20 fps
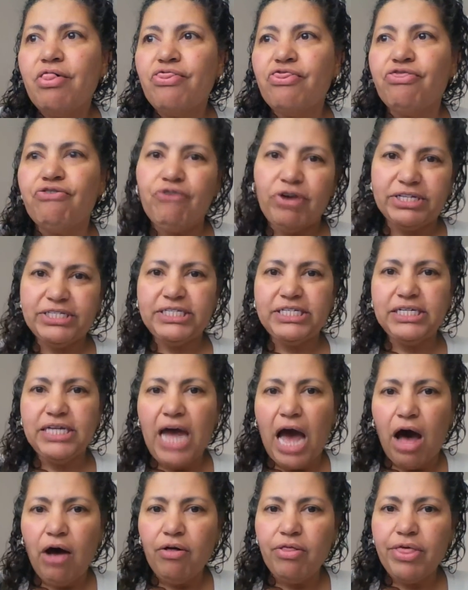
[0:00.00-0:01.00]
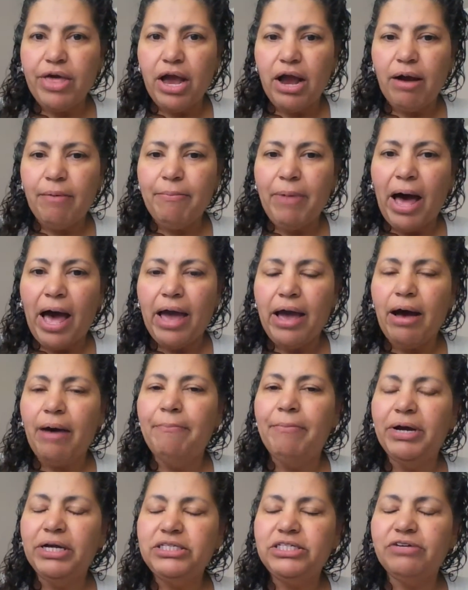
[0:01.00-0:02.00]
thrusted out there by a
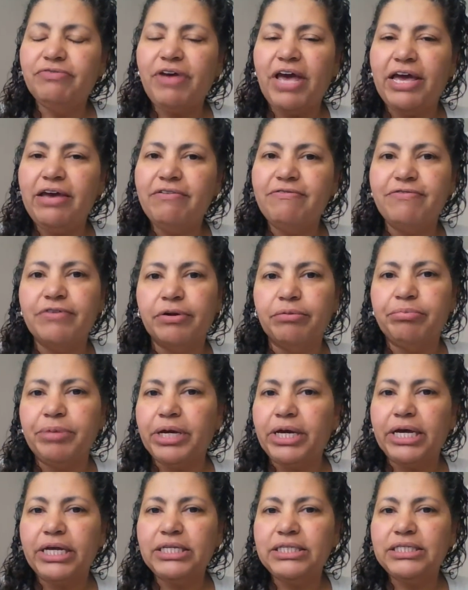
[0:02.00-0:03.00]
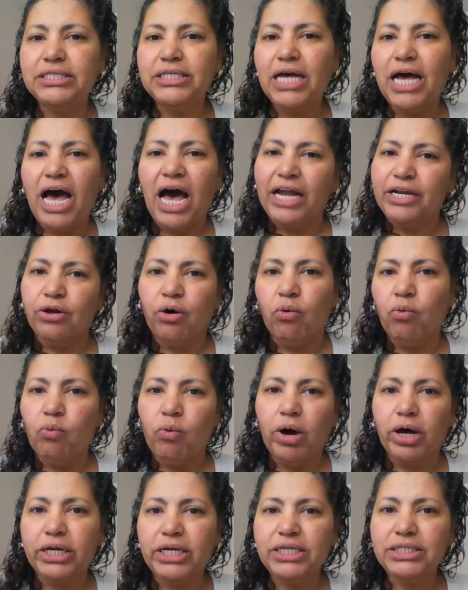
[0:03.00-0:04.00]
bunch of hate filled bigots. I don't
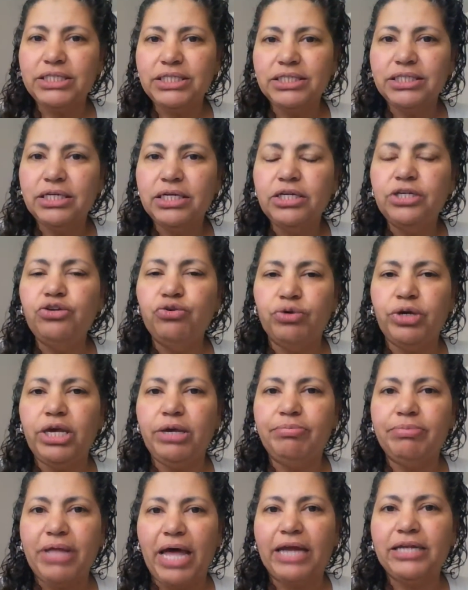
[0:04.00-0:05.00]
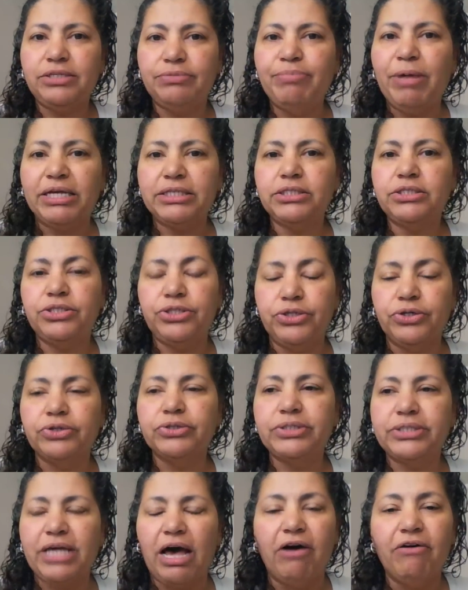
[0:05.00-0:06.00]
want it. You keep that mess to
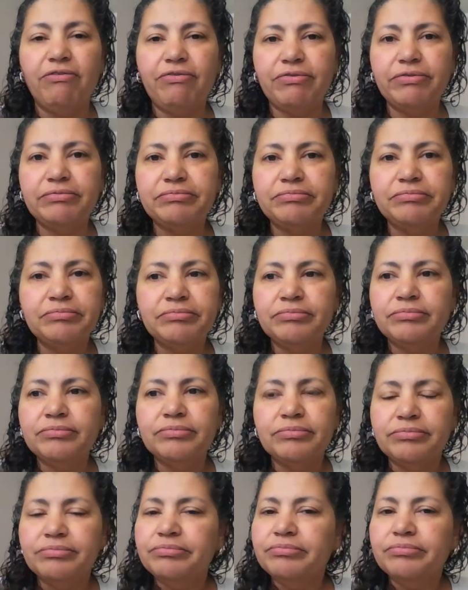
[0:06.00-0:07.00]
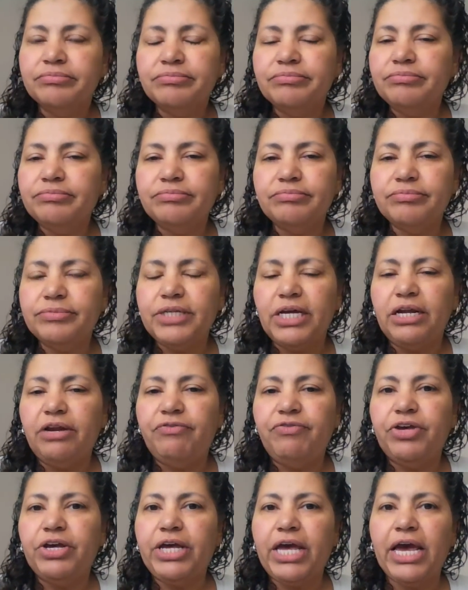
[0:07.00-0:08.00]
yourself. And
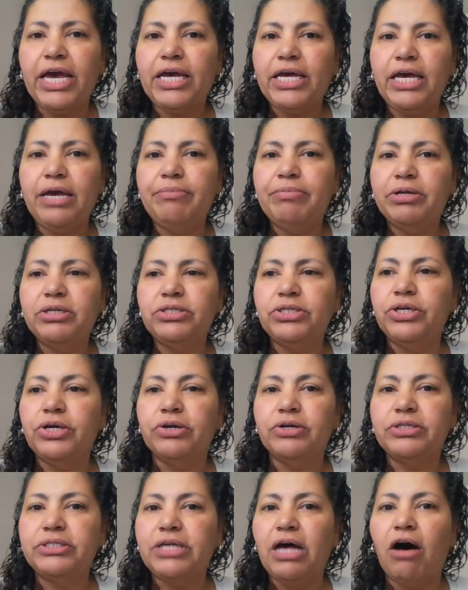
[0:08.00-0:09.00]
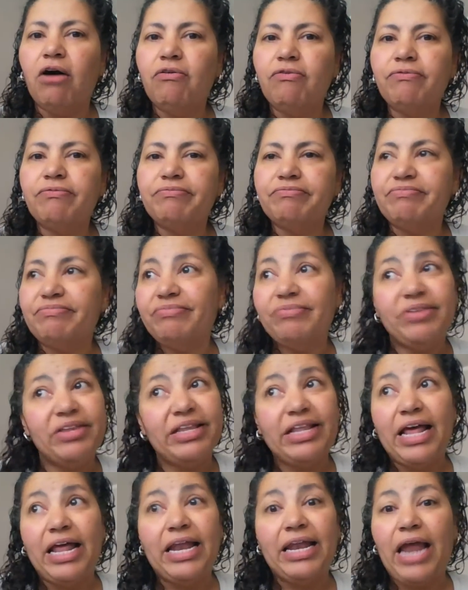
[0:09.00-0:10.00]
if you can't keep it to yourself,
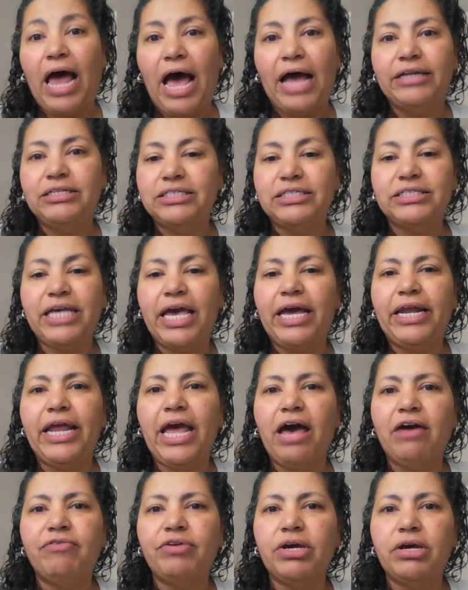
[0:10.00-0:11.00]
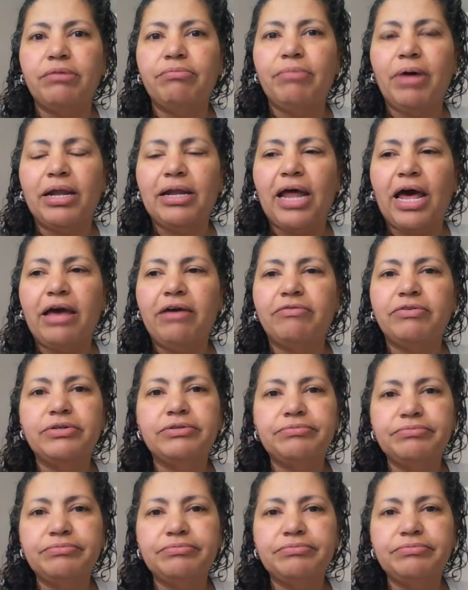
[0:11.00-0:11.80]
then I just can't have you in my life.